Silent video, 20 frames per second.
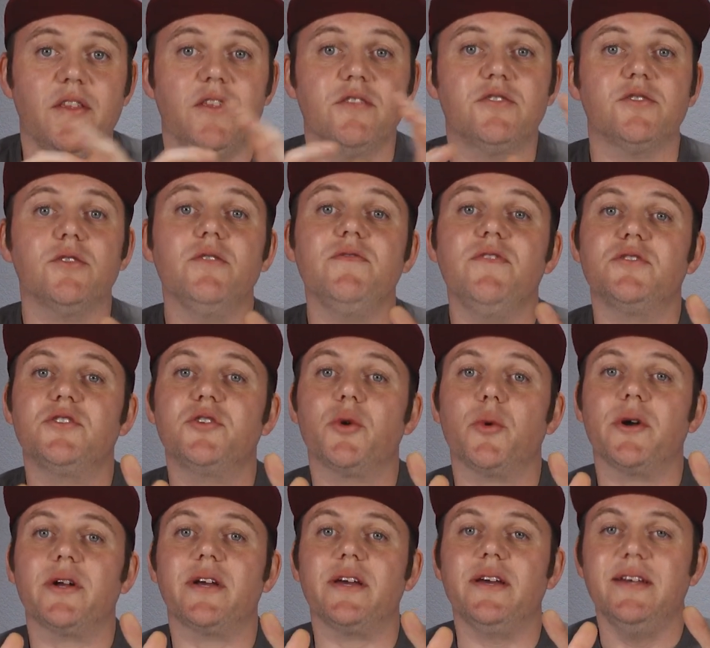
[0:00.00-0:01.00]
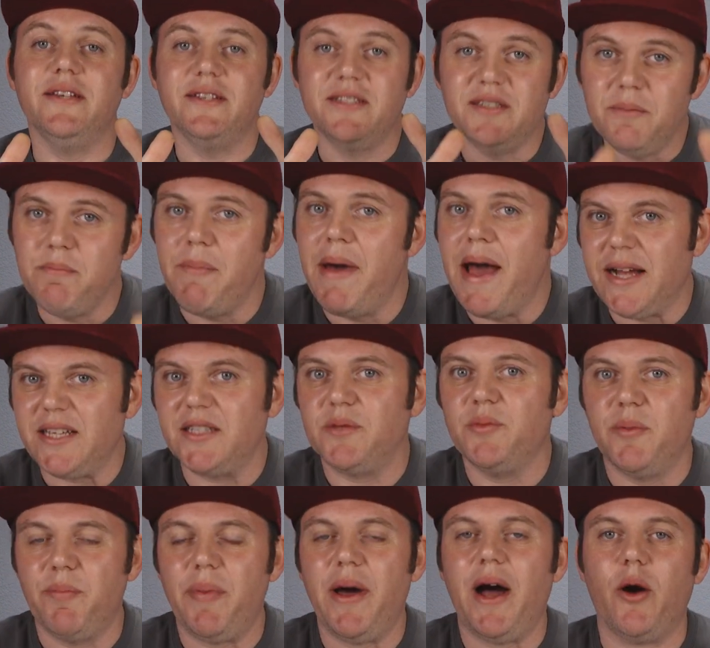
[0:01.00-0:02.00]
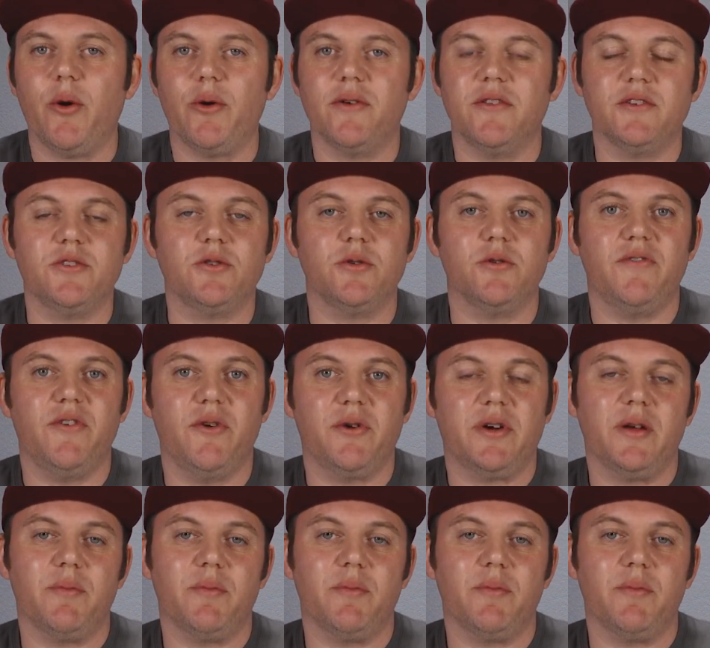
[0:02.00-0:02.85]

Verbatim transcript: The servo torque is the maximum power the servo